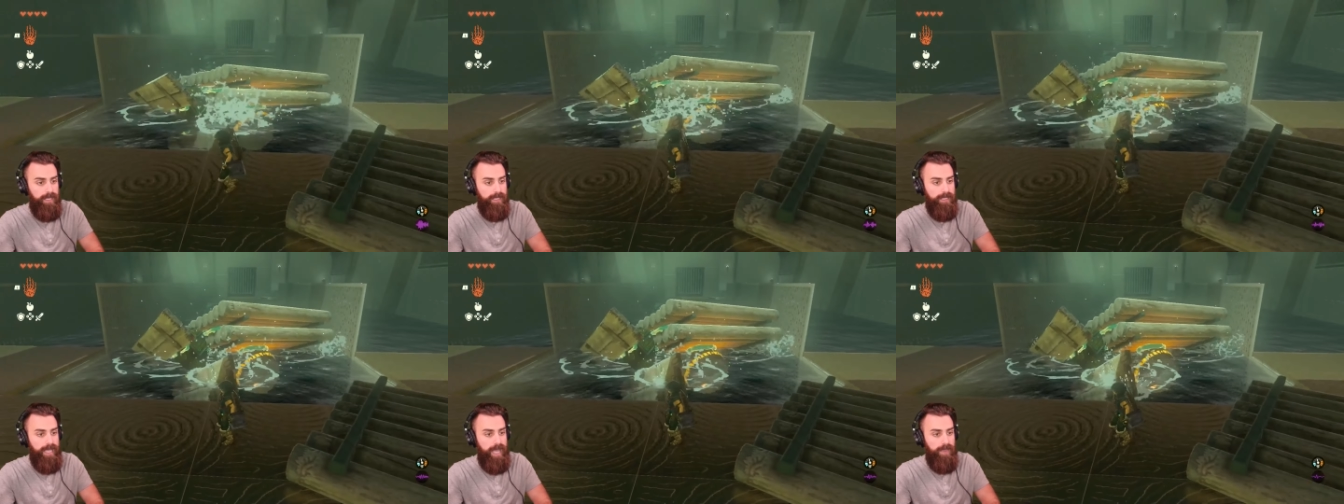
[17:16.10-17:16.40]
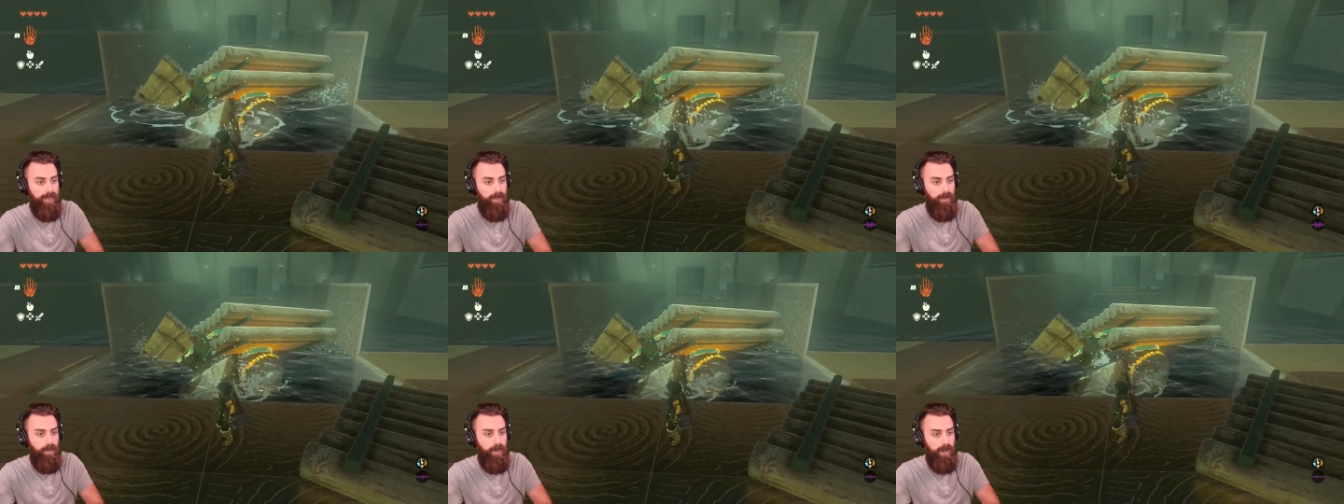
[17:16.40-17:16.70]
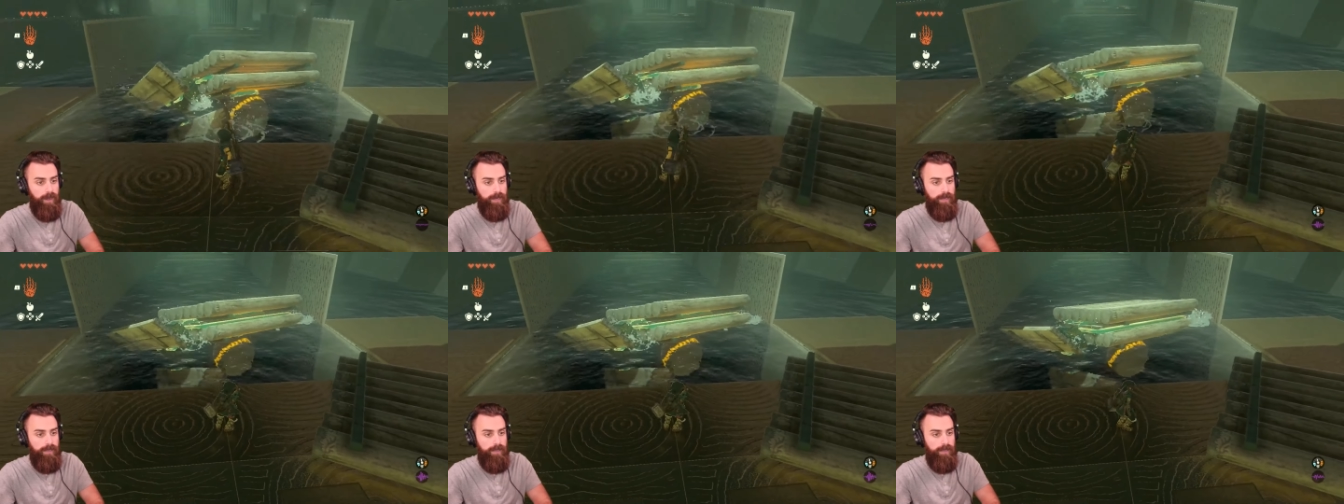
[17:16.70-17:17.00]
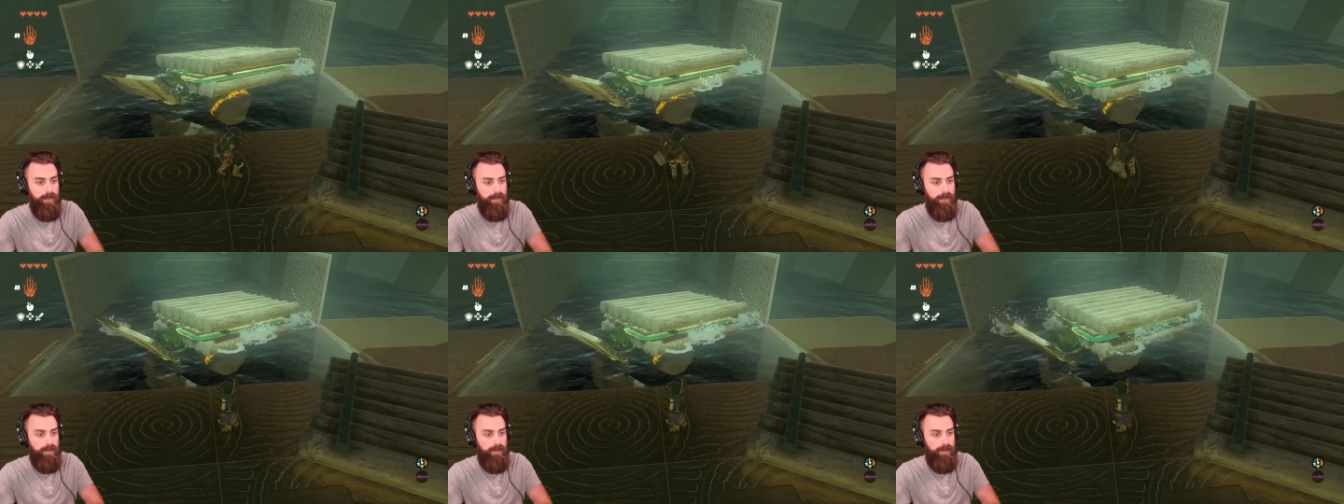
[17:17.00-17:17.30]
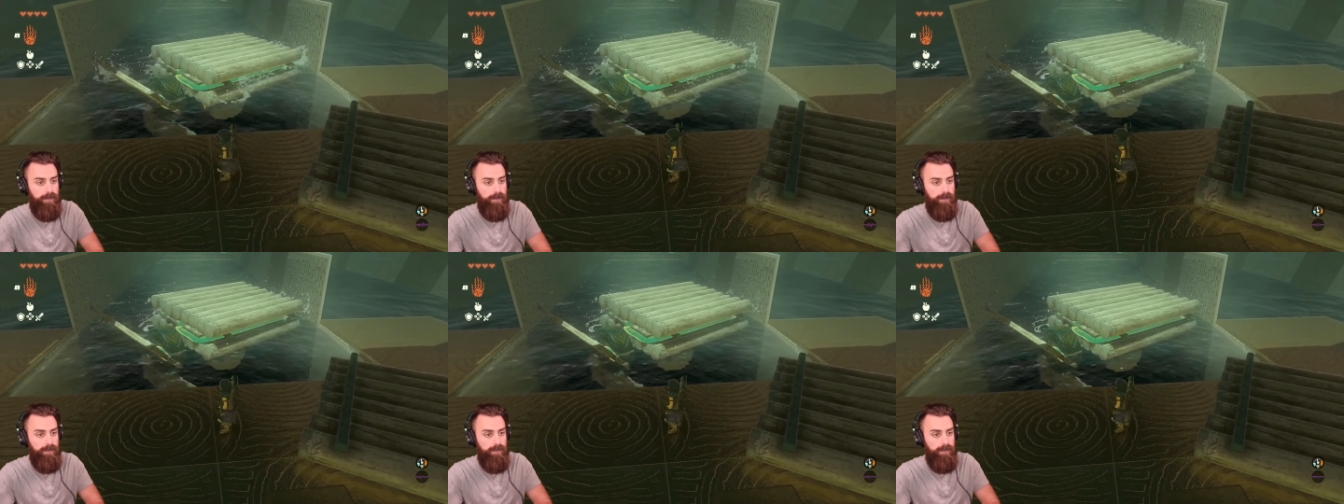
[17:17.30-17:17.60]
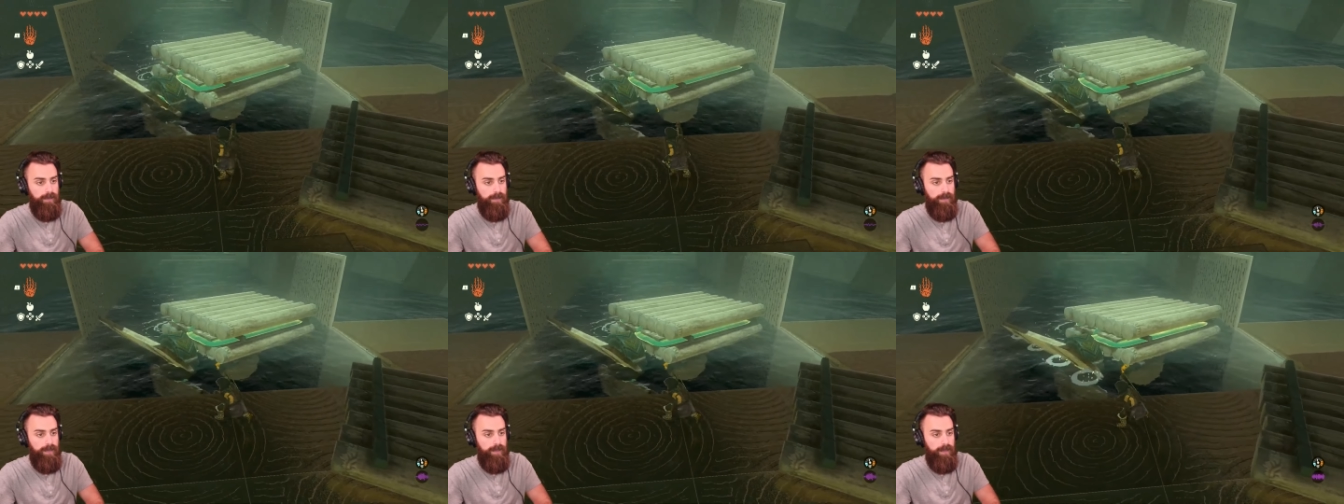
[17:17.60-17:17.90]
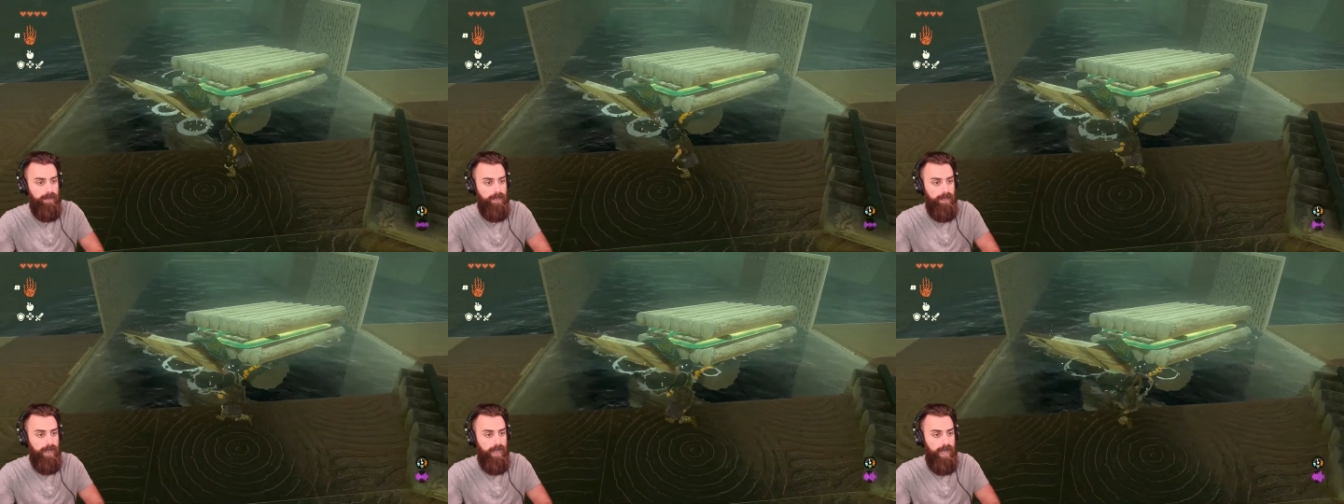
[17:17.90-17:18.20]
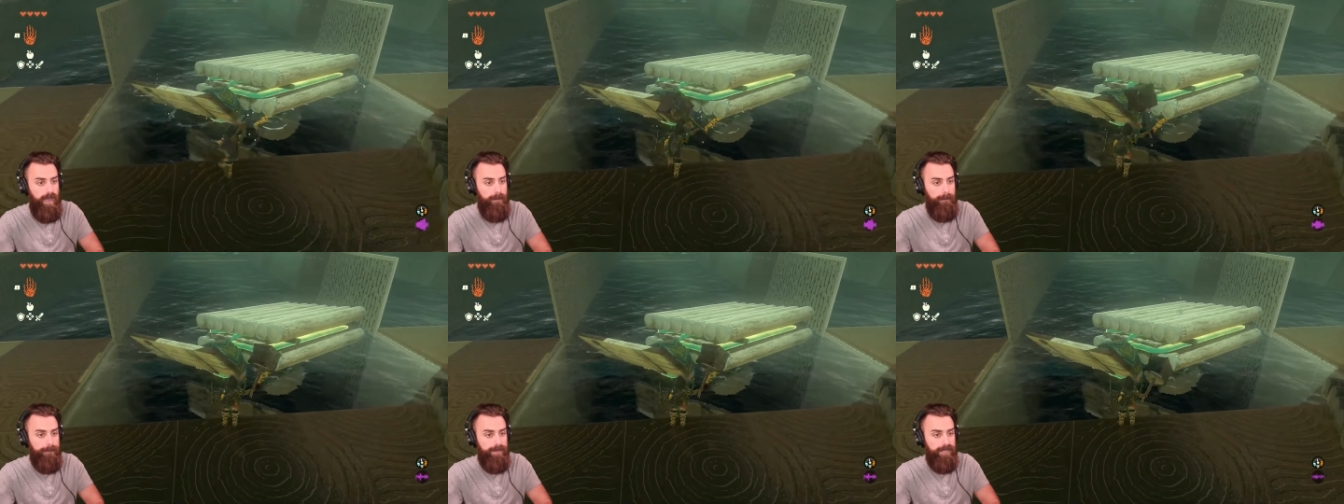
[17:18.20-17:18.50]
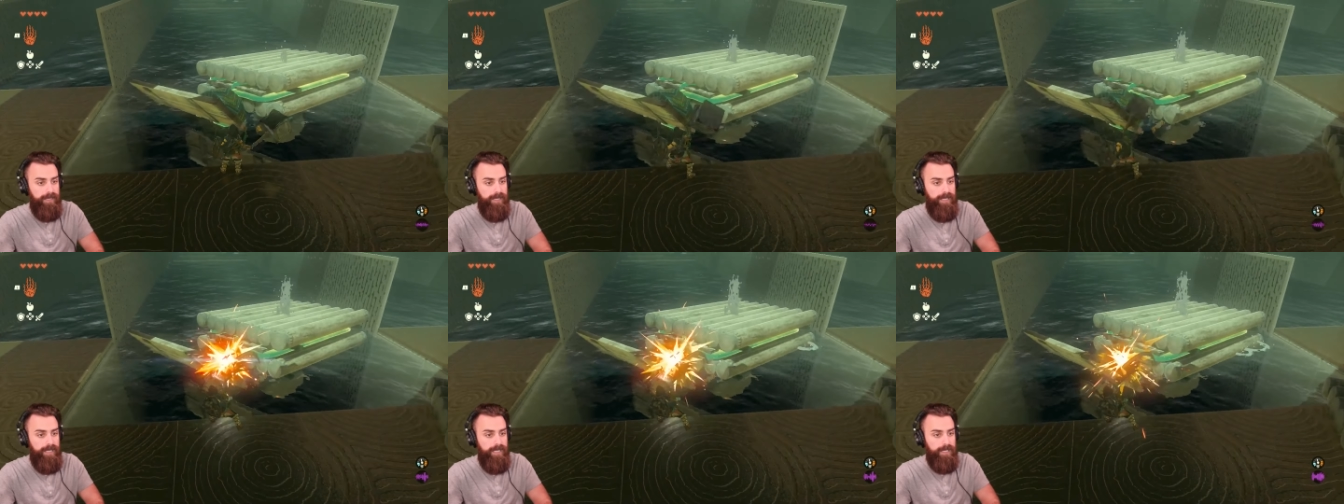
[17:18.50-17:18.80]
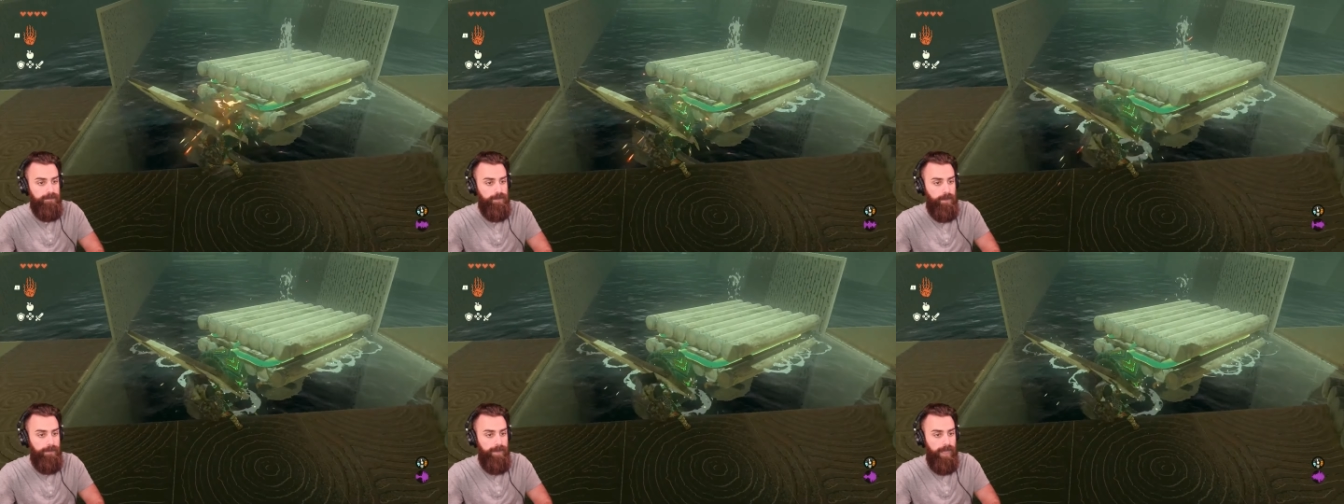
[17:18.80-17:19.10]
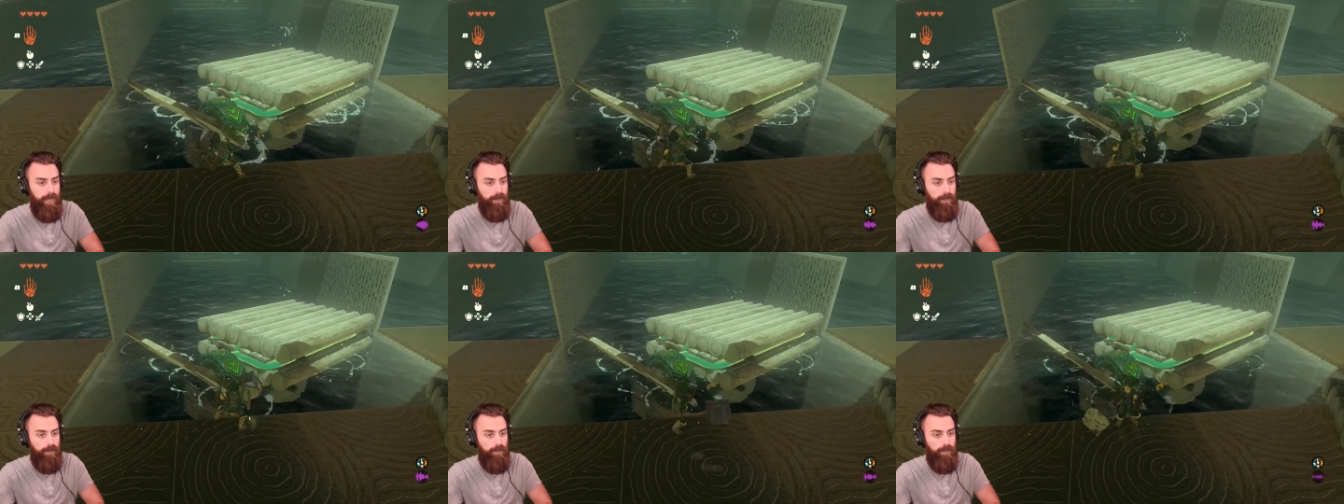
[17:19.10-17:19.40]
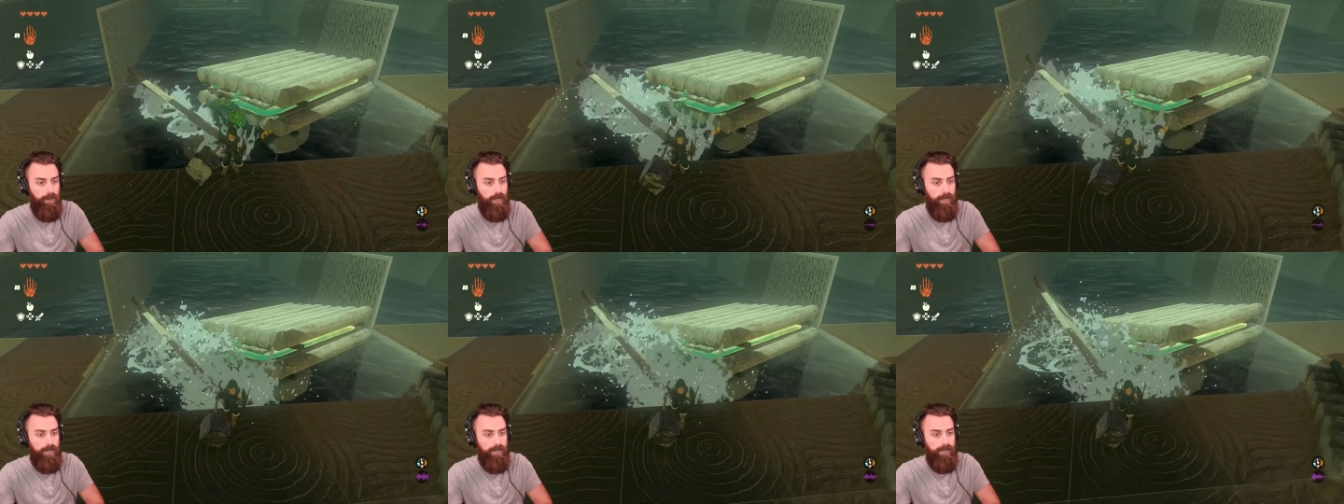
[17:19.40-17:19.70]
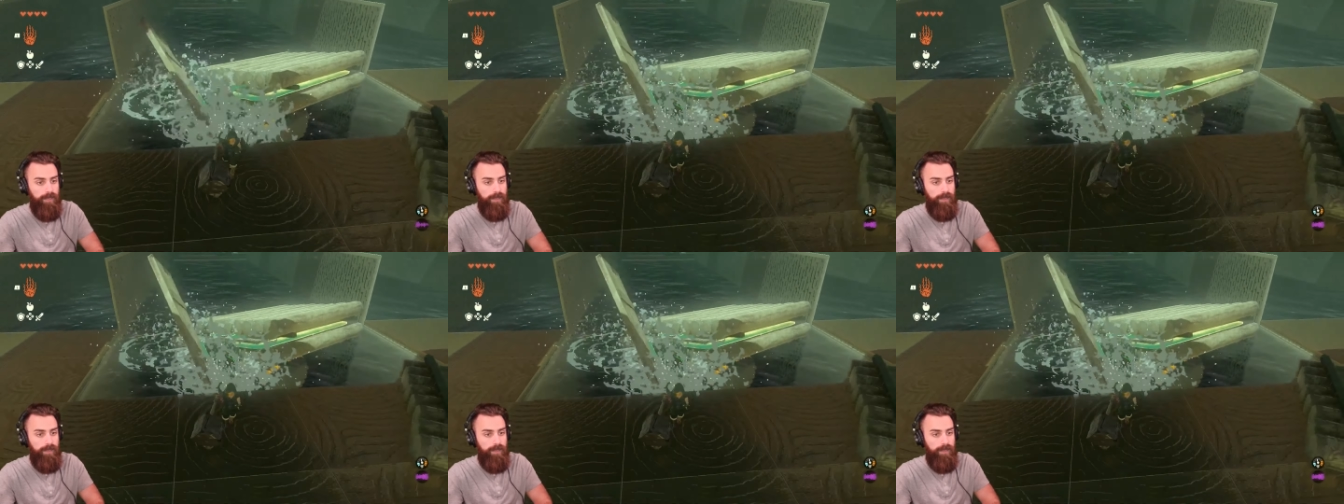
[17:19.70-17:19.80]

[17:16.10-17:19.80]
Get in the water. And please propeller work.